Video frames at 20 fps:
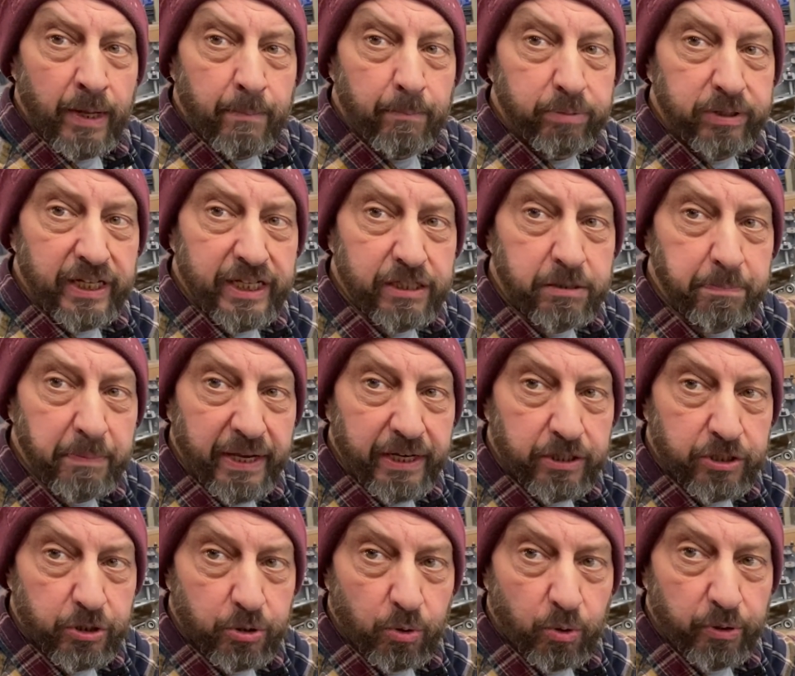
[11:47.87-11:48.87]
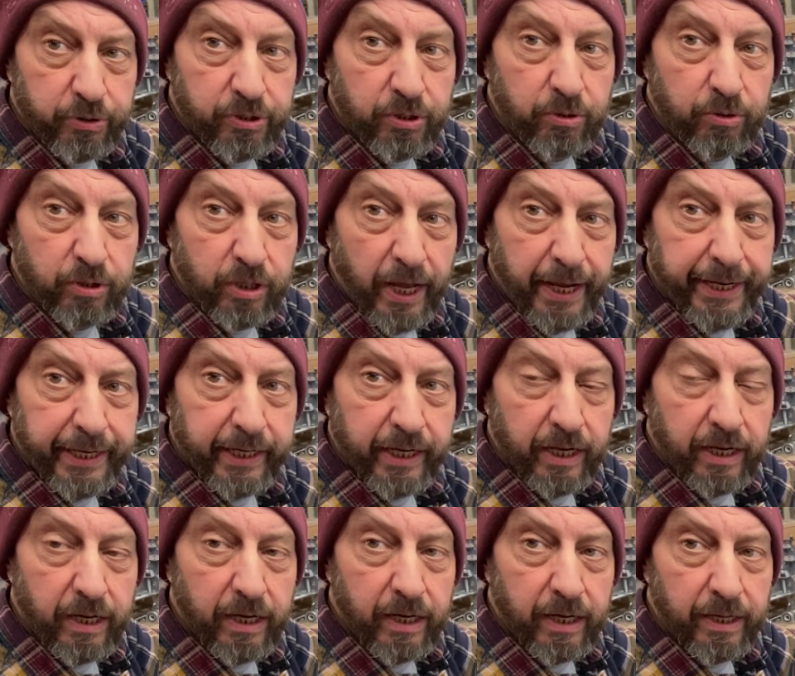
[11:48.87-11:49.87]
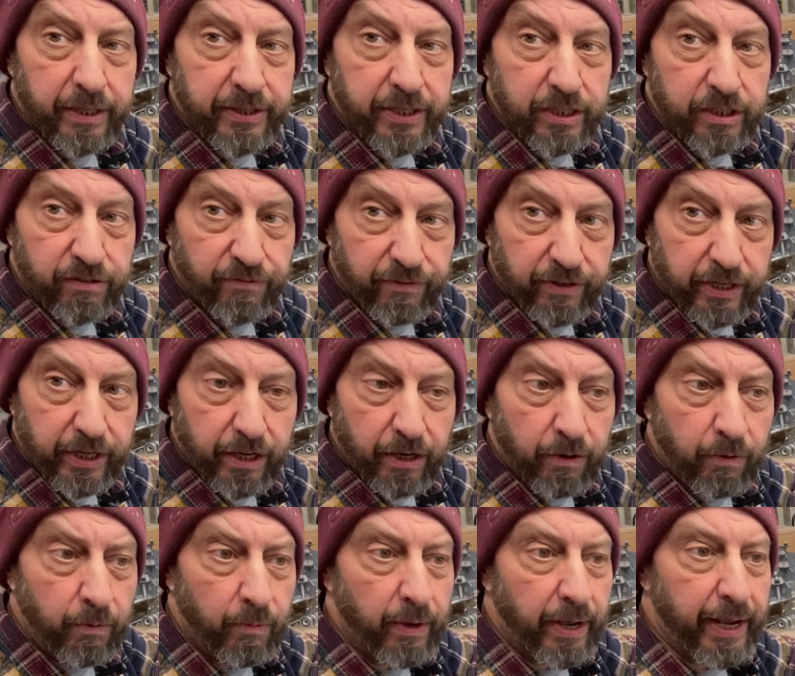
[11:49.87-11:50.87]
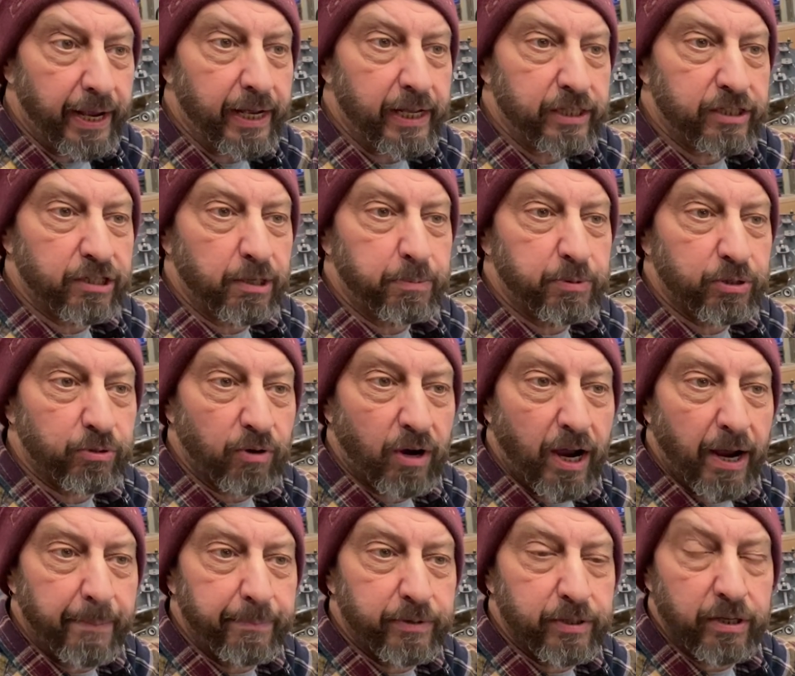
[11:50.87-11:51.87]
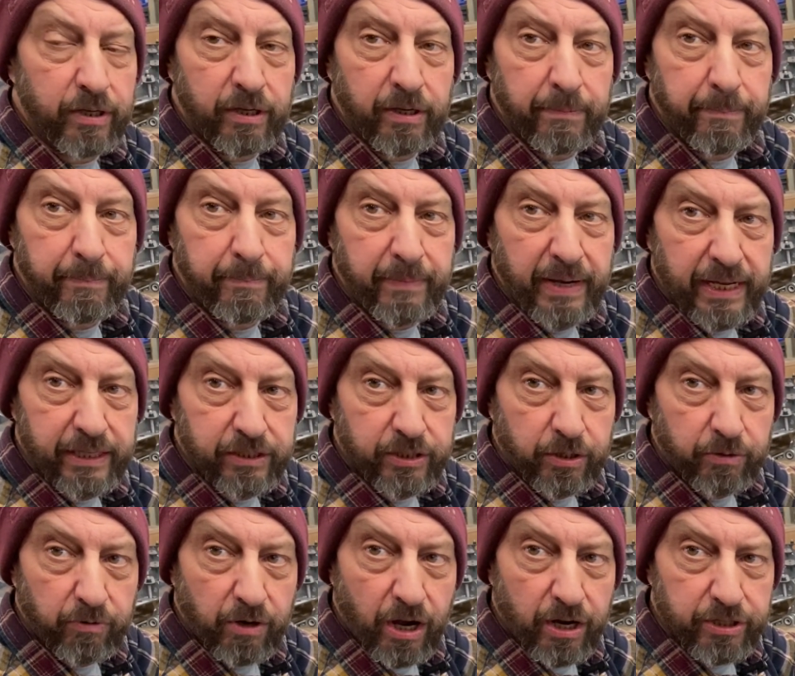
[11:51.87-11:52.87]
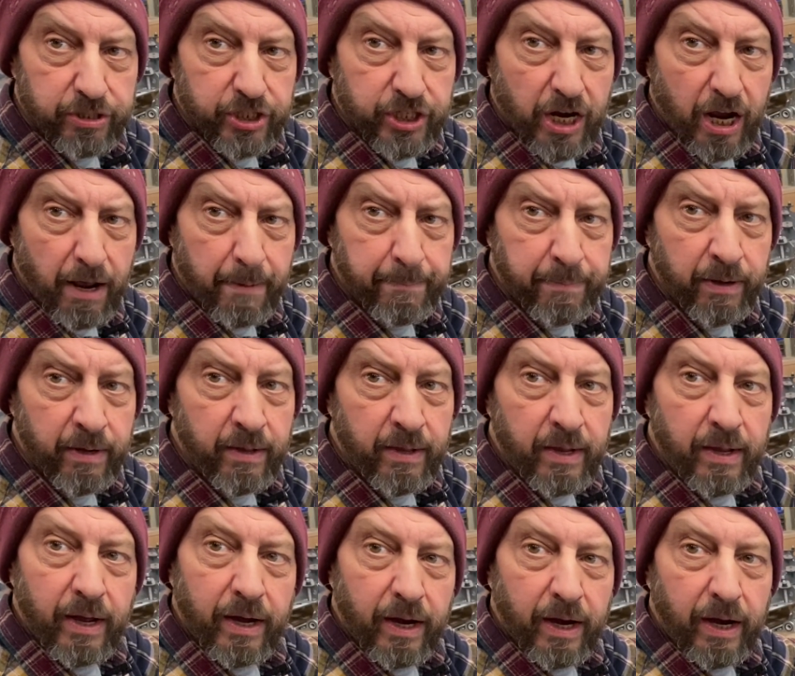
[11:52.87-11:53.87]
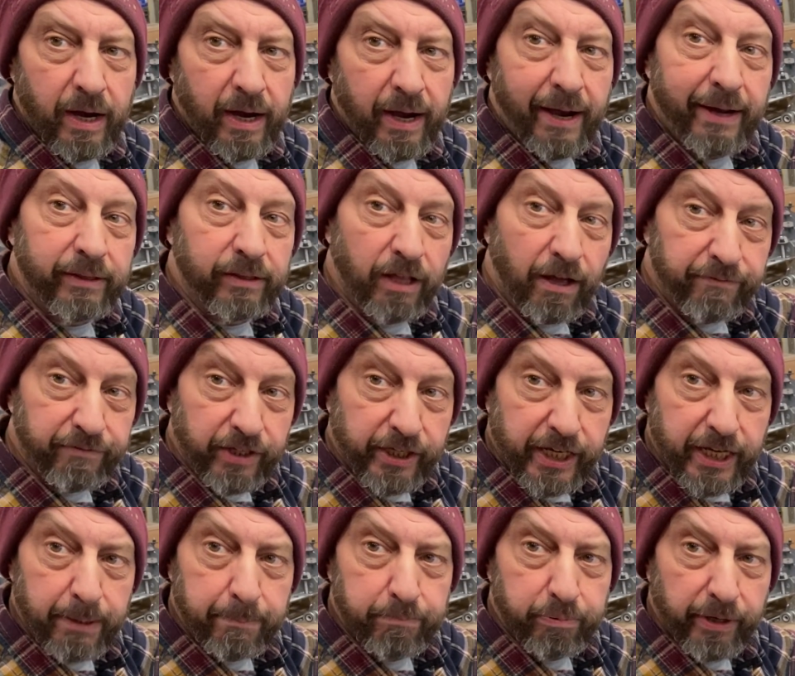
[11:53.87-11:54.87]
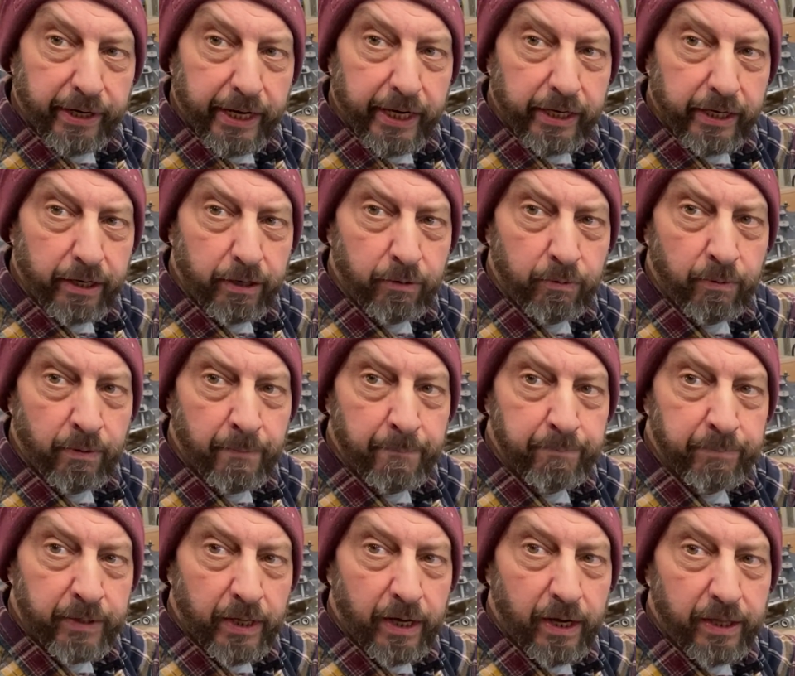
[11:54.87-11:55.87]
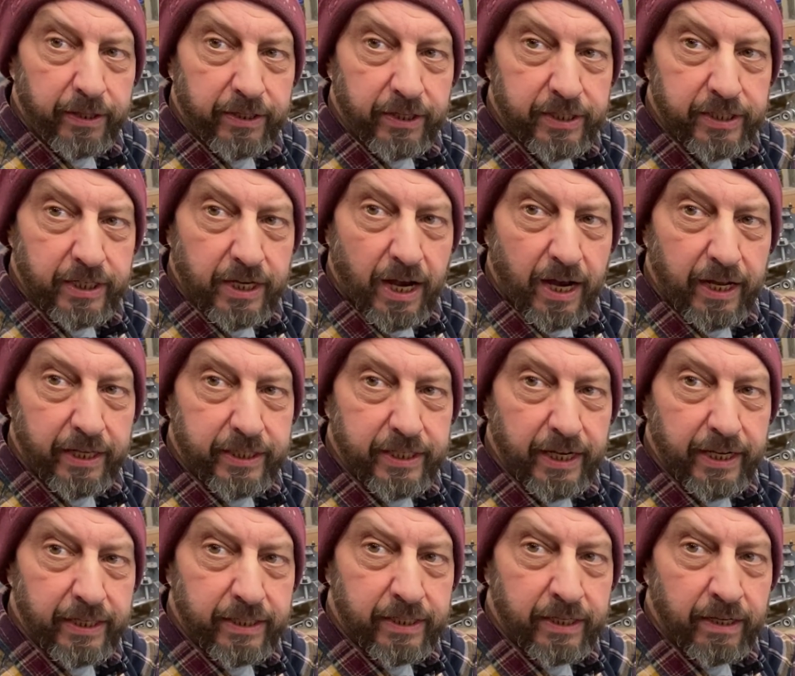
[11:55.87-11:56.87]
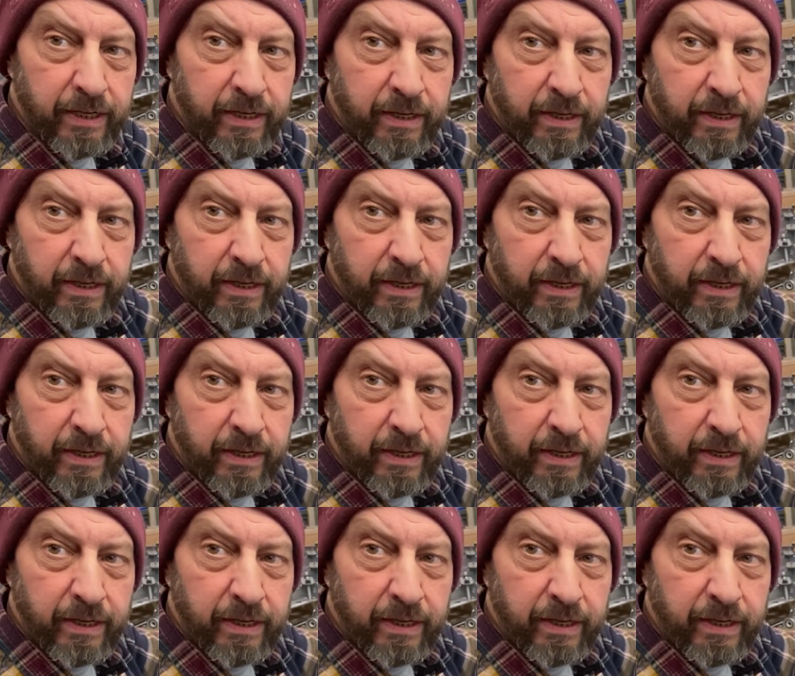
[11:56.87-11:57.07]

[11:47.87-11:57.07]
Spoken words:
Please make sure to like this video and subscribe to Matt's Garage Shop. I'd love to keep bringing you this content.